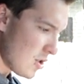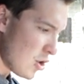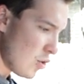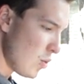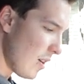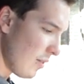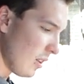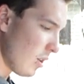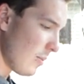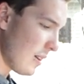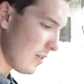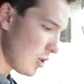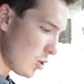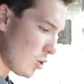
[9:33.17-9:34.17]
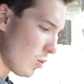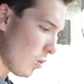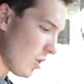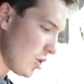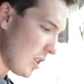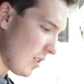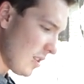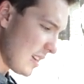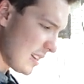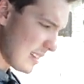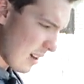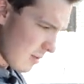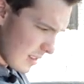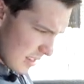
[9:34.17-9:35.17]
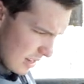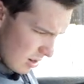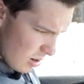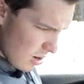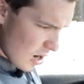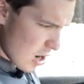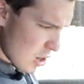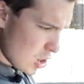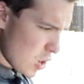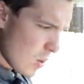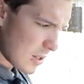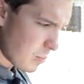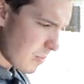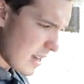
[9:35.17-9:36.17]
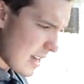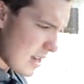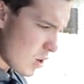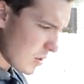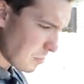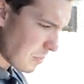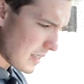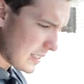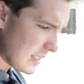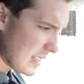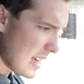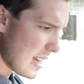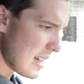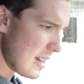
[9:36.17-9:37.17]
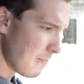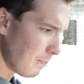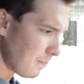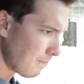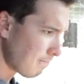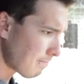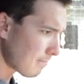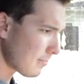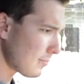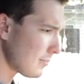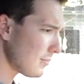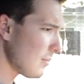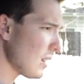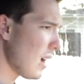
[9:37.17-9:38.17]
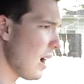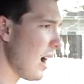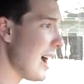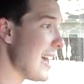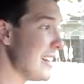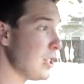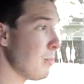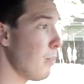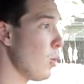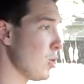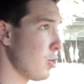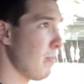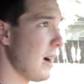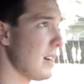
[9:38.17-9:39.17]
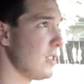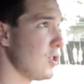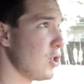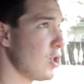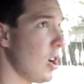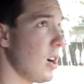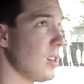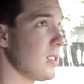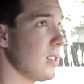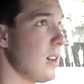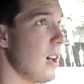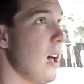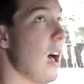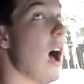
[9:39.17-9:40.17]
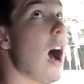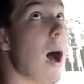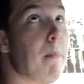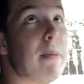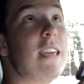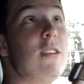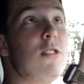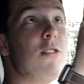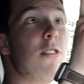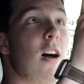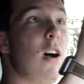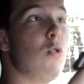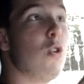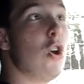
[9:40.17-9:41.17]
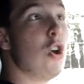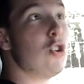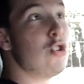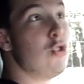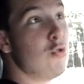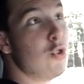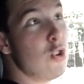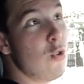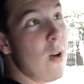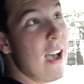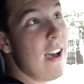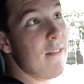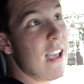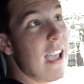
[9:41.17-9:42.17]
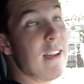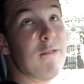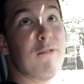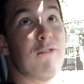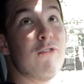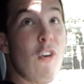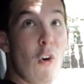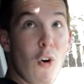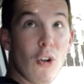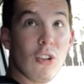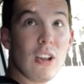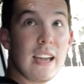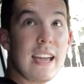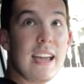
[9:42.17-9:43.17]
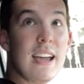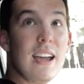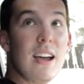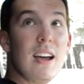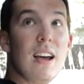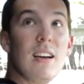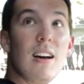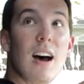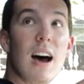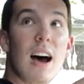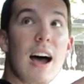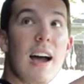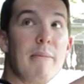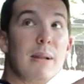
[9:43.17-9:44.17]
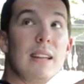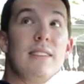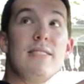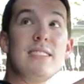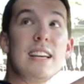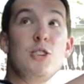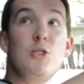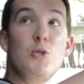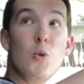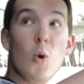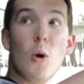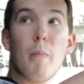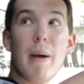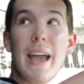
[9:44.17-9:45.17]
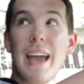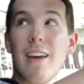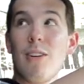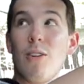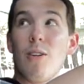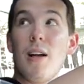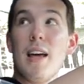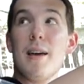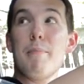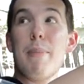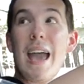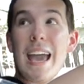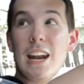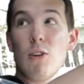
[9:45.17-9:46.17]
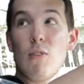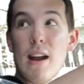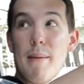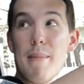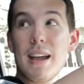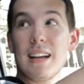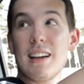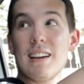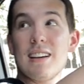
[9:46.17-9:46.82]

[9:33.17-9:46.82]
You do have a little bit of a storage area down here, U S B, U S B C. Uh, it is a push button start. Up here though, you do have a fully, uh, I believe it's a dual panel panoramic